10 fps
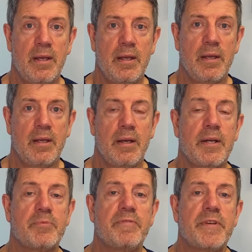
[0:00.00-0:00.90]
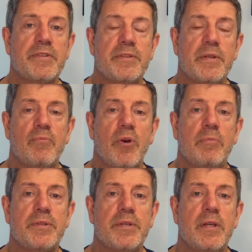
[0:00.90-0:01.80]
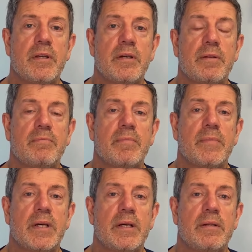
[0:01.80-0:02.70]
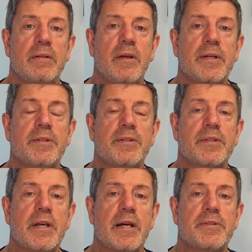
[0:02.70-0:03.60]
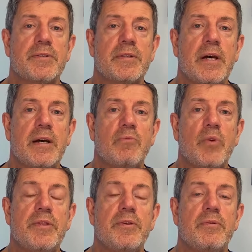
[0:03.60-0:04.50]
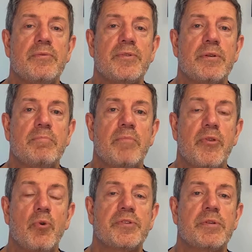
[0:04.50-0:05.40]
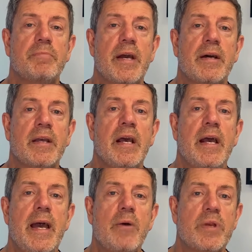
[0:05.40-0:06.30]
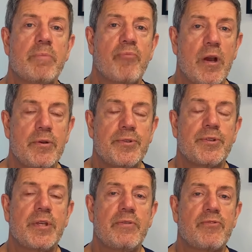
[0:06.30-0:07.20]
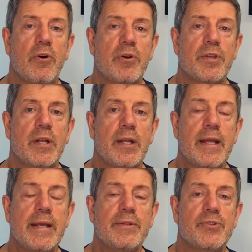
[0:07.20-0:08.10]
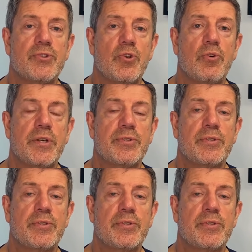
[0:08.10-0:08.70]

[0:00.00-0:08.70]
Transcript: Hi, it's Professor Tim Roberts here, and I'd like to discuss with you some thoughts about how we approach intraocular lens choice.